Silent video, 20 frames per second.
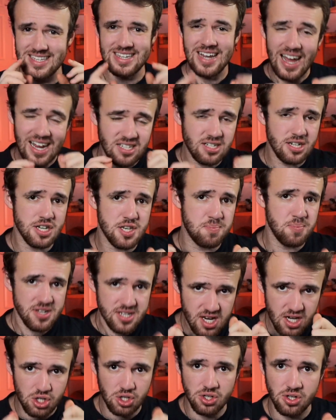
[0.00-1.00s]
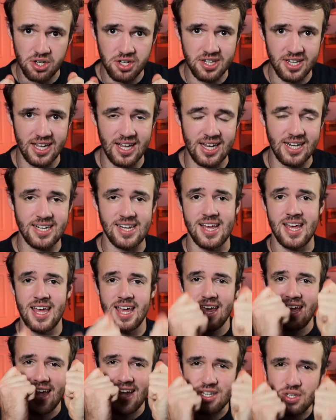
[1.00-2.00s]
It's not just positional need,
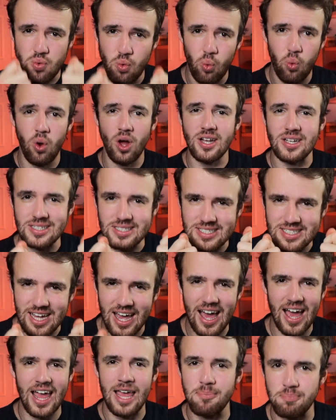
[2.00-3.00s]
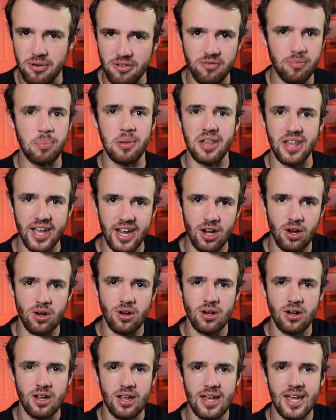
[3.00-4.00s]
it's what type of
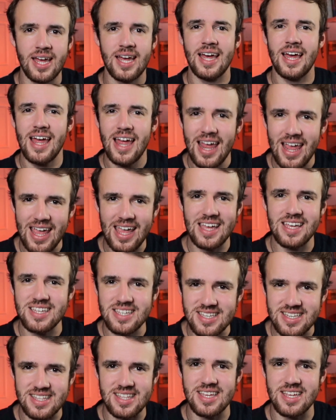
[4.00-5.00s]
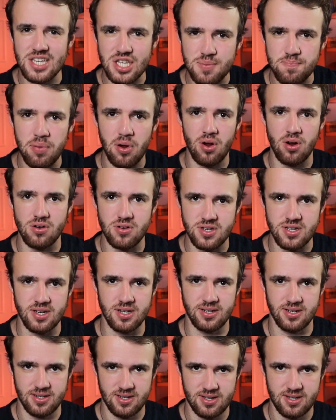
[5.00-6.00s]
player is this
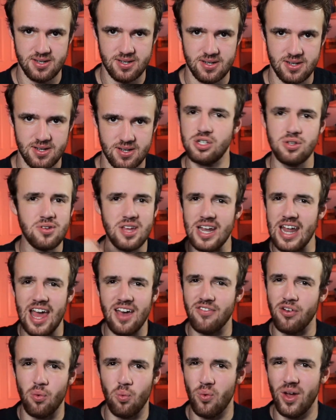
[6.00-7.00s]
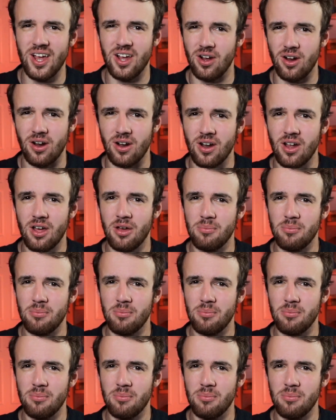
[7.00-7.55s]
person? Because you can have a winger,